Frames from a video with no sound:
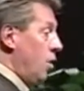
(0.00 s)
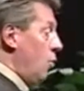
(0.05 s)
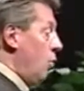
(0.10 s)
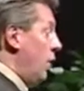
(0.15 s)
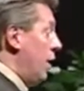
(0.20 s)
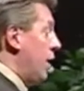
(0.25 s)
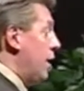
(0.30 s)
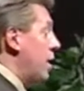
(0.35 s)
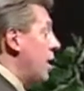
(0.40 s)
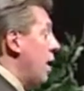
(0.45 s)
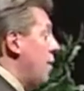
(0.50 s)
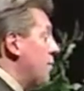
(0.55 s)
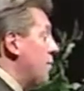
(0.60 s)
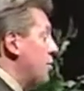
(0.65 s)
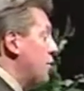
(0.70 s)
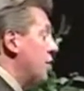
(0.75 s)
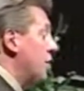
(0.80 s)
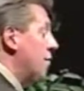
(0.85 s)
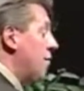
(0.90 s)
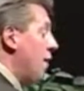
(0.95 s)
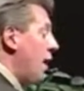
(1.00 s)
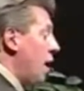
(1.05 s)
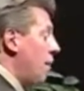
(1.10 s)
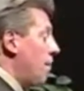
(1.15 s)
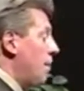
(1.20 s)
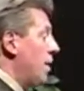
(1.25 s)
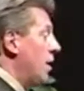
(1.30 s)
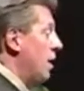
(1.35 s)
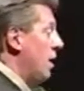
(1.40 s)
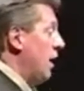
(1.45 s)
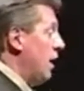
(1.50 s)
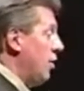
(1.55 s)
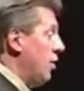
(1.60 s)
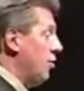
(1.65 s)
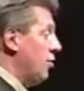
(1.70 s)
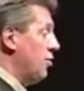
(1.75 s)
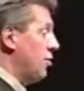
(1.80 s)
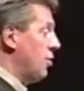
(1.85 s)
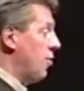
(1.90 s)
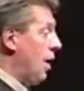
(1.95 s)
When it comes to developing
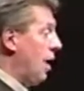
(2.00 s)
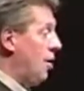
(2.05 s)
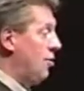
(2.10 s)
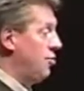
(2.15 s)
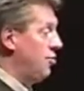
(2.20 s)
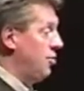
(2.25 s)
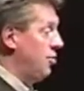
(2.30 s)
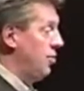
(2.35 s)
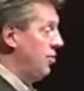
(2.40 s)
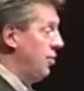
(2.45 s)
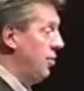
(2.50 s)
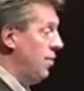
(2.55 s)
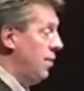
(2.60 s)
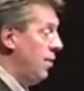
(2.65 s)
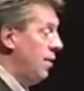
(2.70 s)
leaders around you,